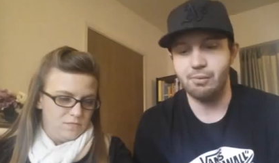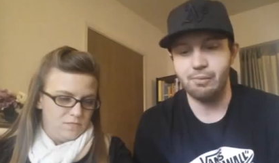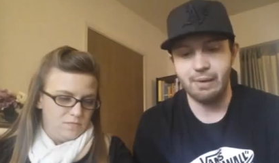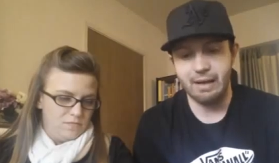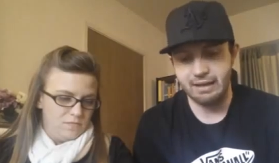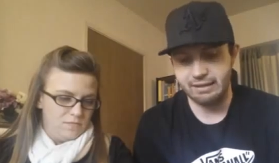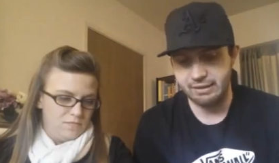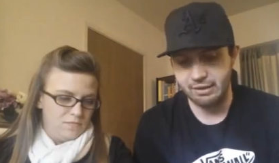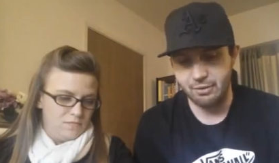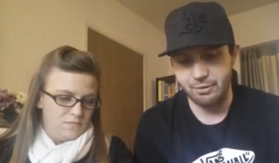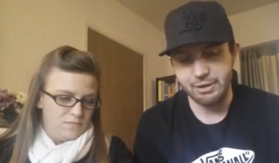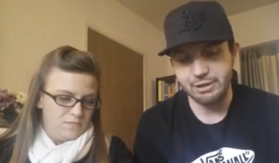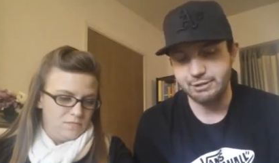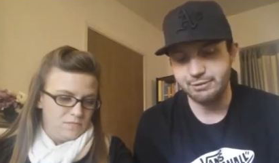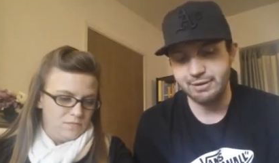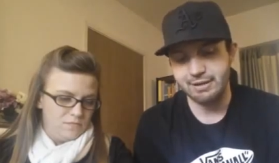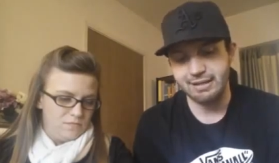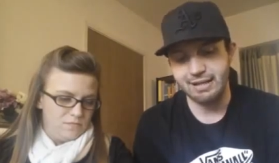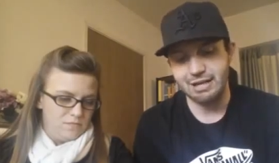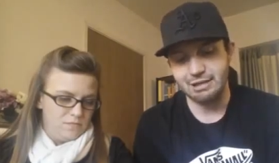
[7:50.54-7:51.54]
Speaker 1: we have to
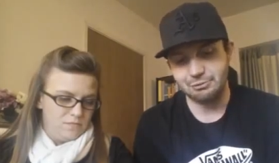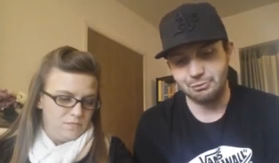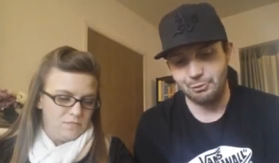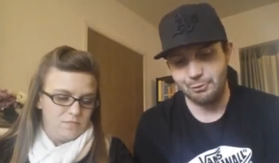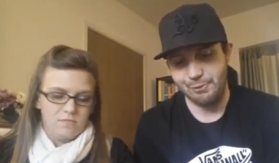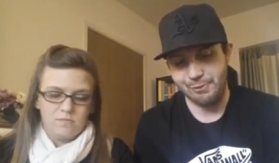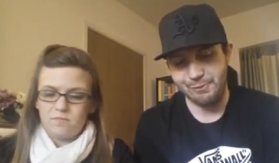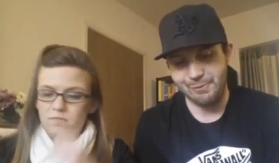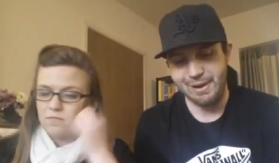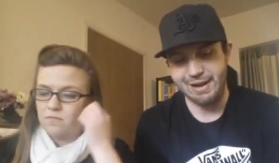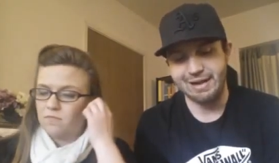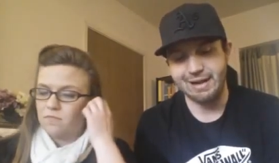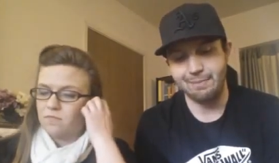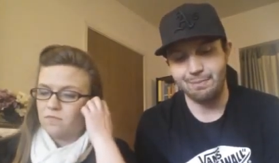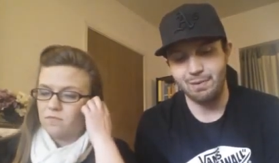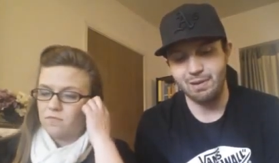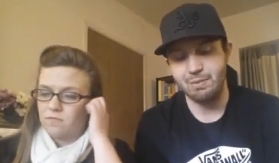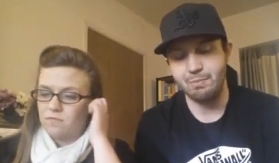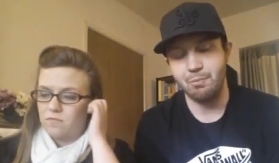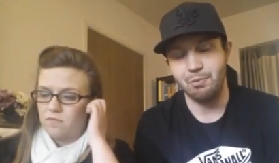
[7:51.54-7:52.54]
always realize when we wake
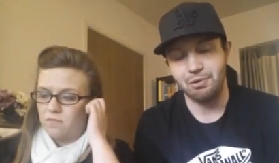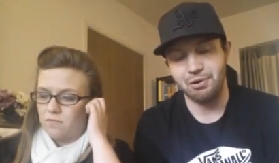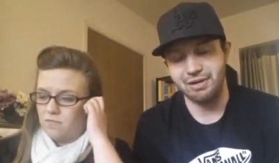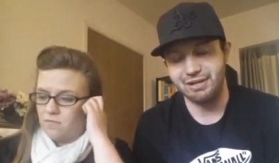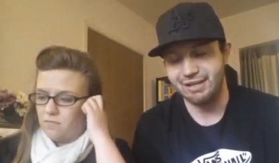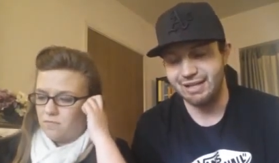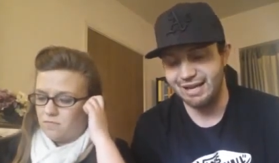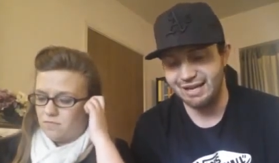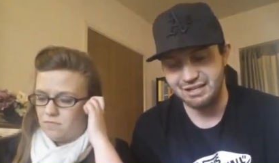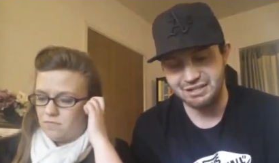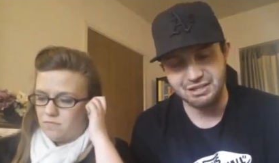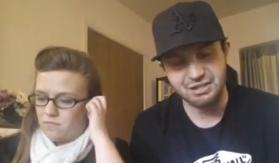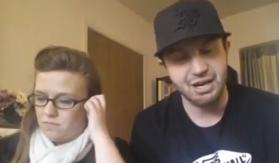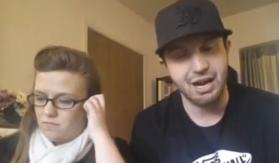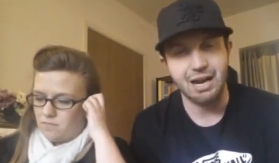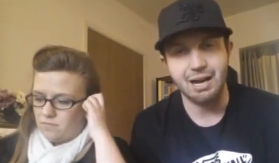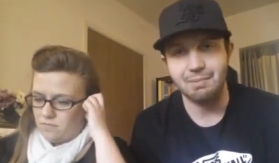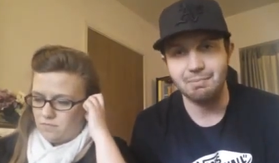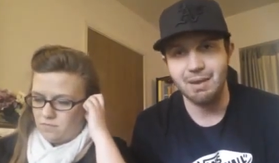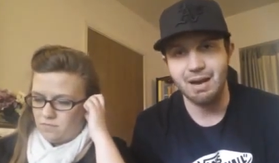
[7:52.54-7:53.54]
up in the morning that it's
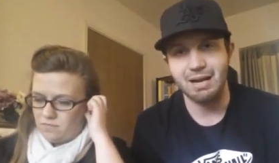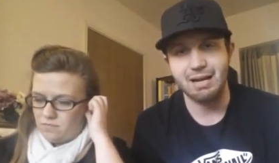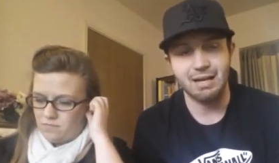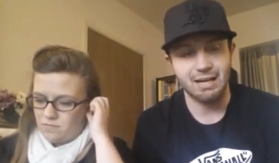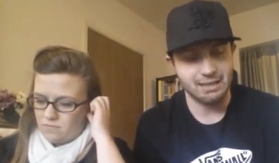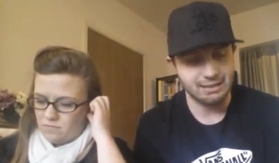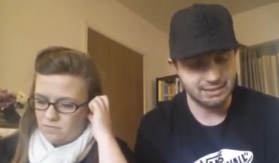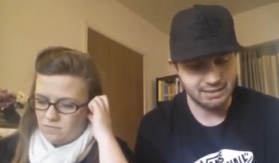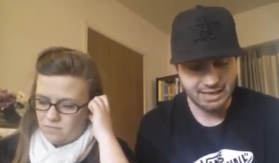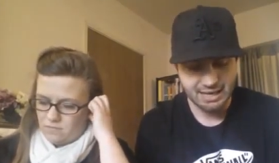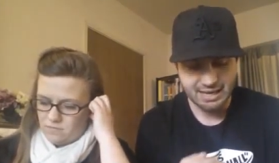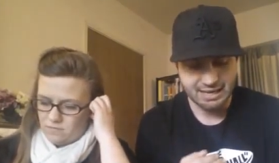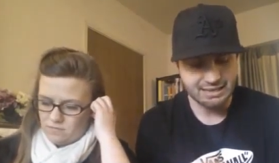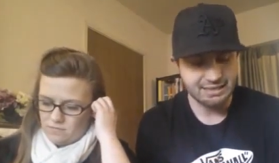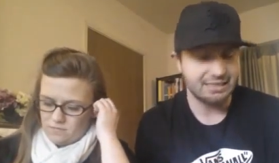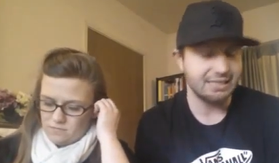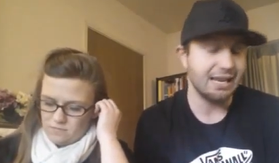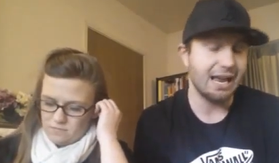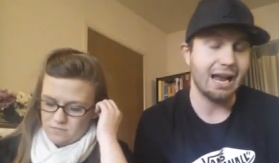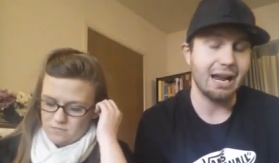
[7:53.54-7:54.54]
not about us,
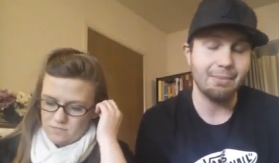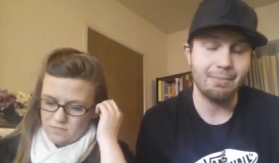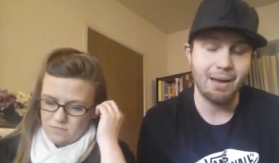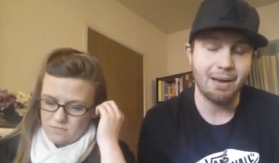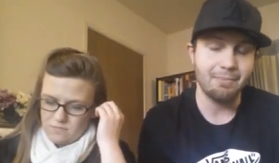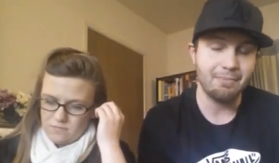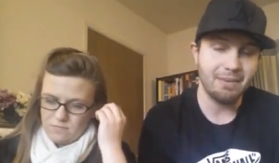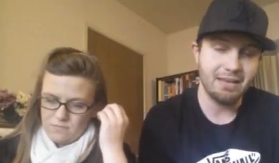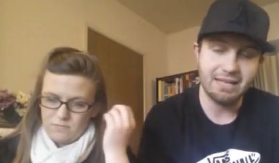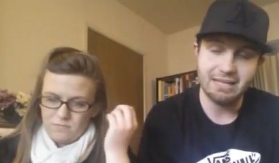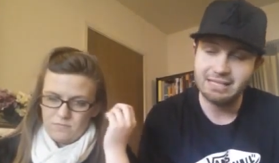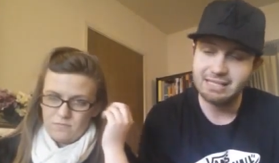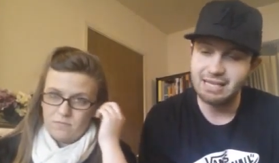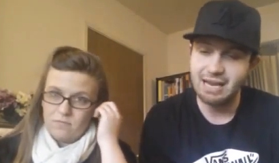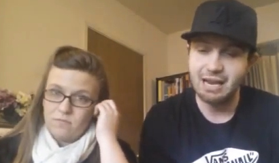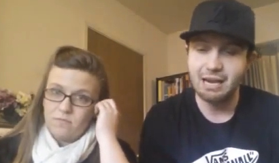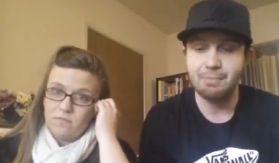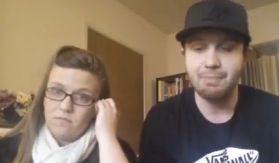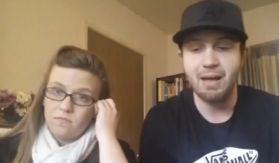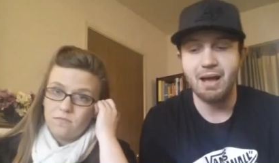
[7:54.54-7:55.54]
it's not about me, it's
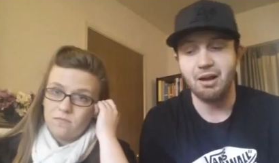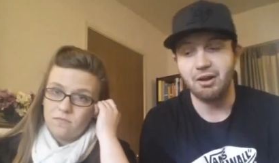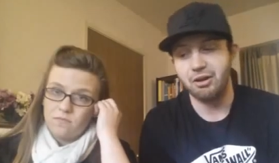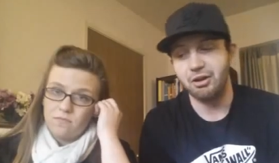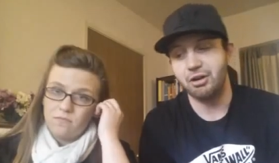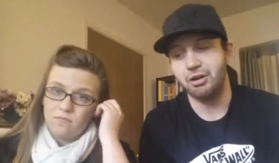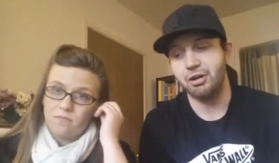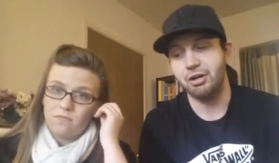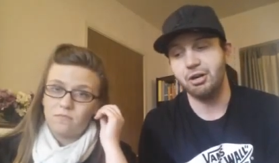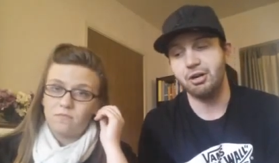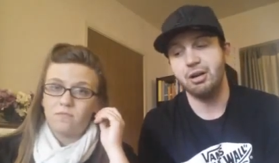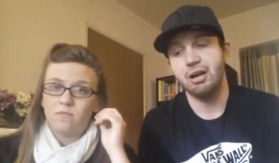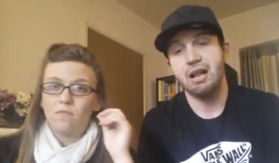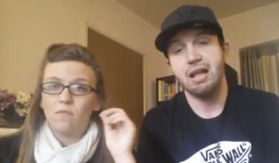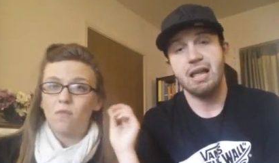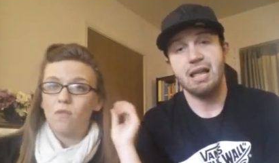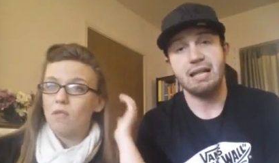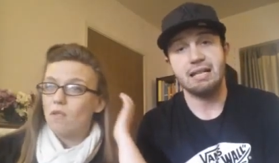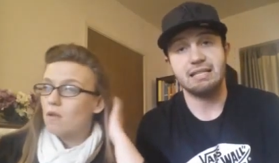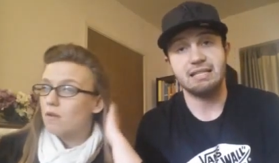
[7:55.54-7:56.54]
not about her,
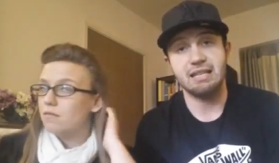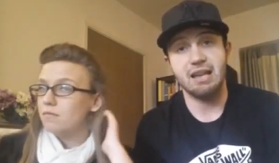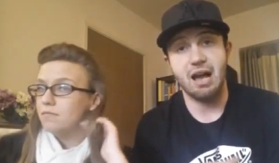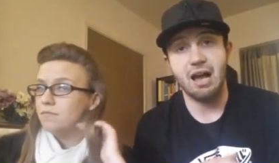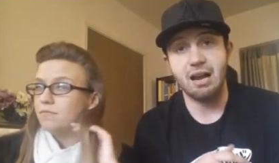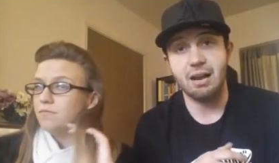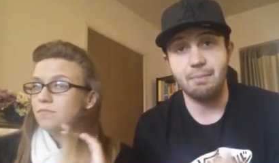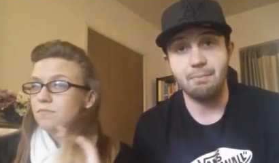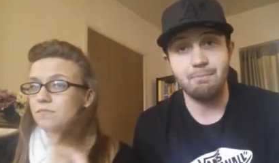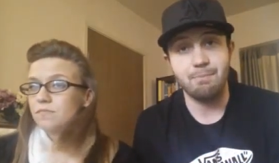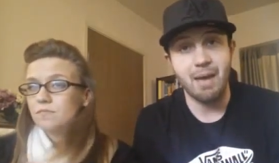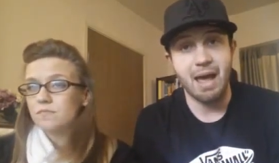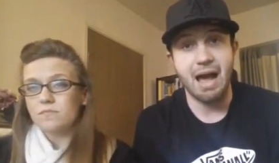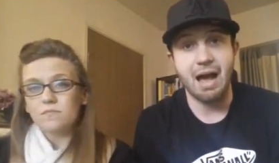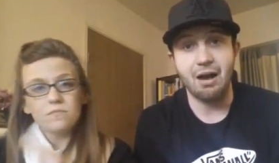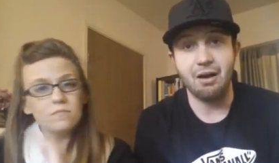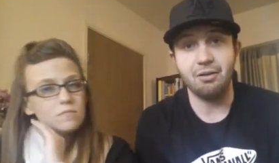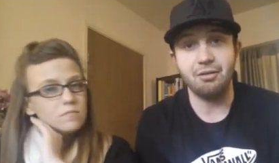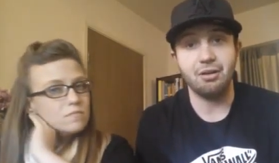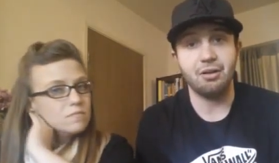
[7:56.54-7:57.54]
it's not
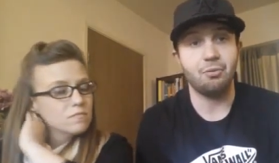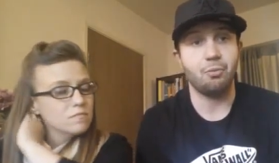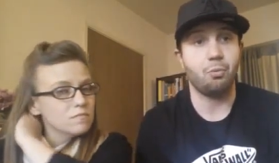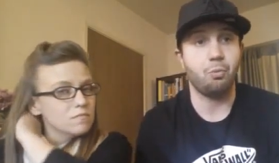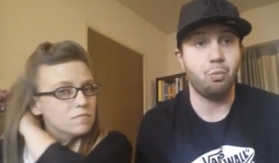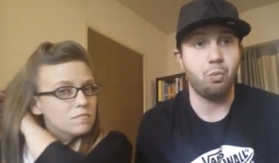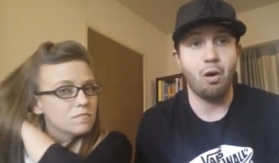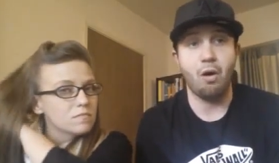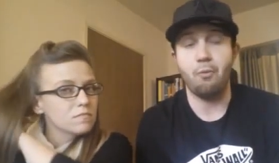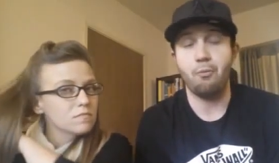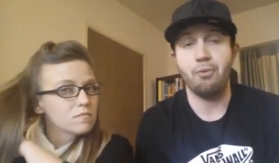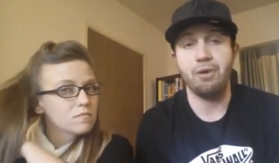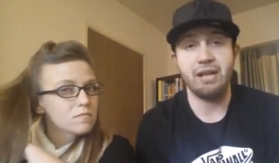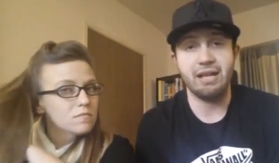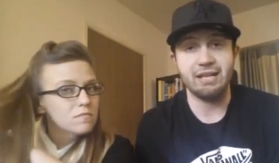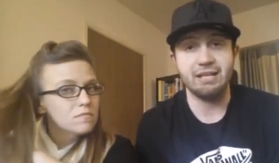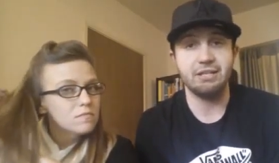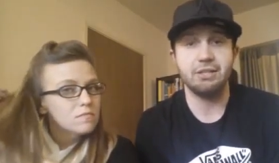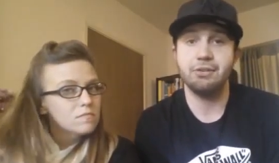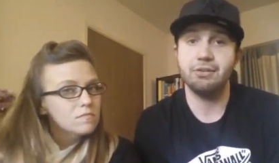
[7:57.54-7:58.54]
about what
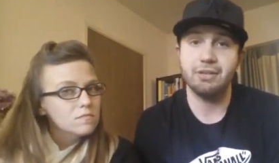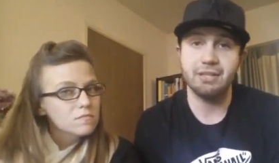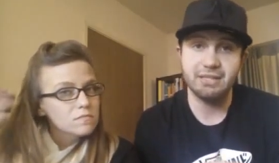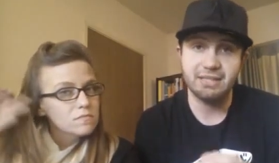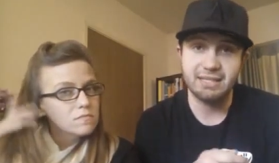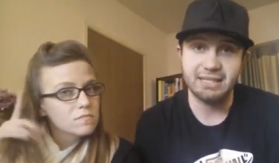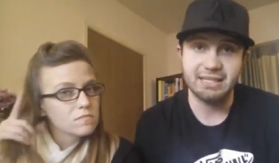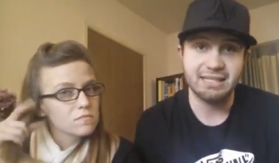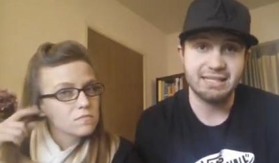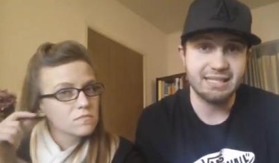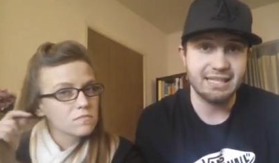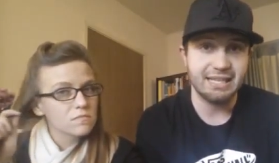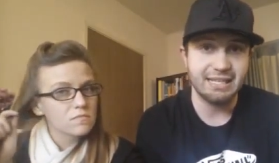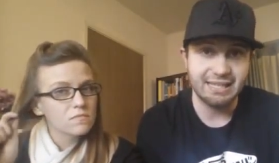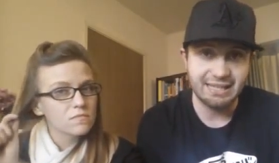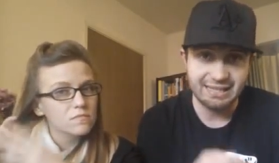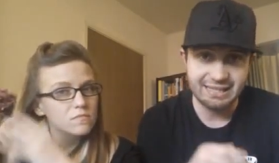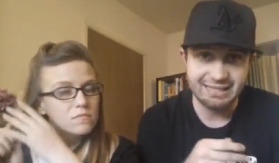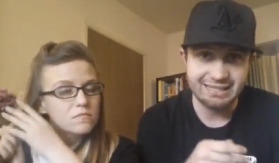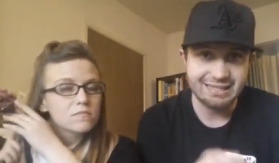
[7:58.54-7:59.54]
we can do to
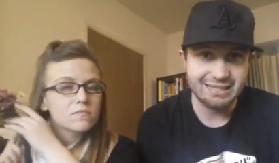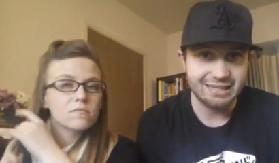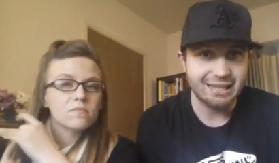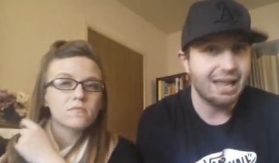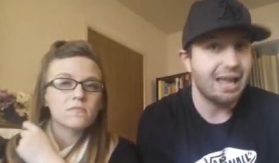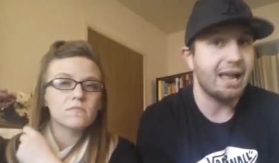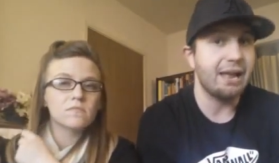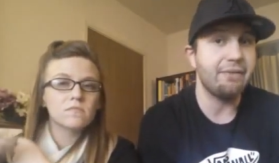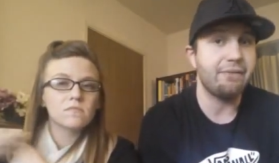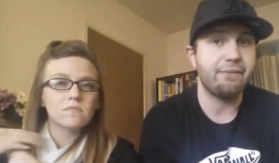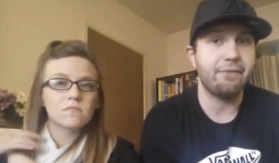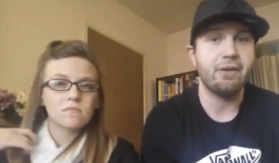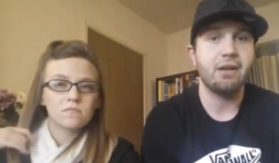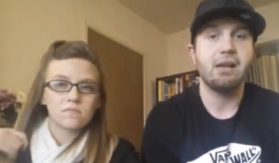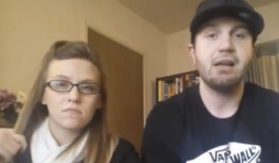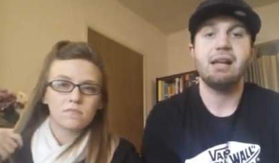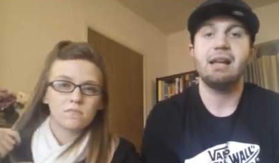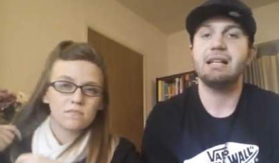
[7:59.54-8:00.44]
succeed in this life.